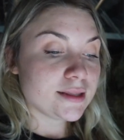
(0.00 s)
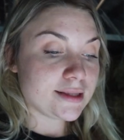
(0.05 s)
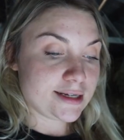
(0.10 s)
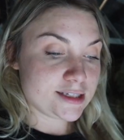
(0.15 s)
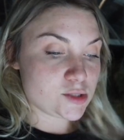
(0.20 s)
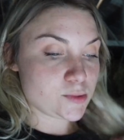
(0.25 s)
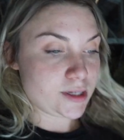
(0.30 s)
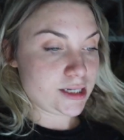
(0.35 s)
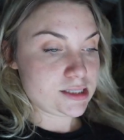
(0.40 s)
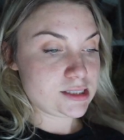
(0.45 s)

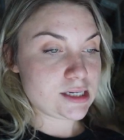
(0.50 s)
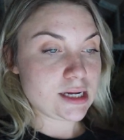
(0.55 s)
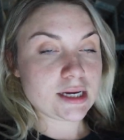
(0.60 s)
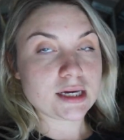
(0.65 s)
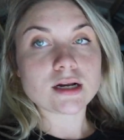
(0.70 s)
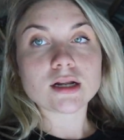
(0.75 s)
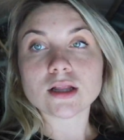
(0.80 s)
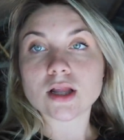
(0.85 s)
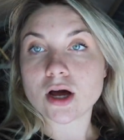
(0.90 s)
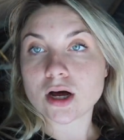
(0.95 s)
that's why it's
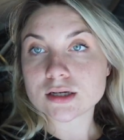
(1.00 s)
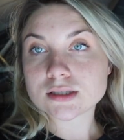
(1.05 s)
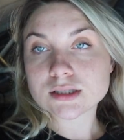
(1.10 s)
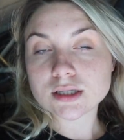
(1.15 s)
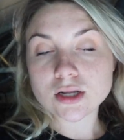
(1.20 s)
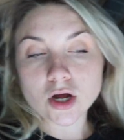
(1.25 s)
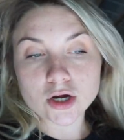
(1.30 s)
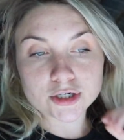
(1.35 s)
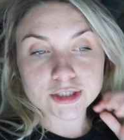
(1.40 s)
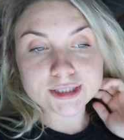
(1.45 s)
taken a
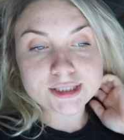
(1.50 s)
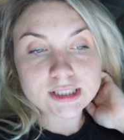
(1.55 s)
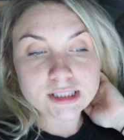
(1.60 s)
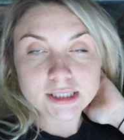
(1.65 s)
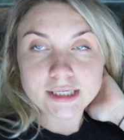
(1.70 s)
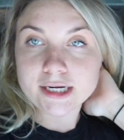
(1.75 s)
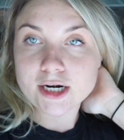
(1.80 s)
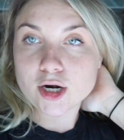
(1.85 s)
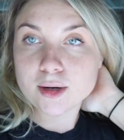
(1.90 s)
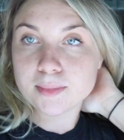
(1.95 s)
lot longer
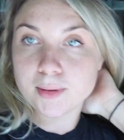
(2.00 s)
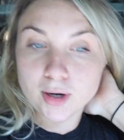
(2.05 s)
to get our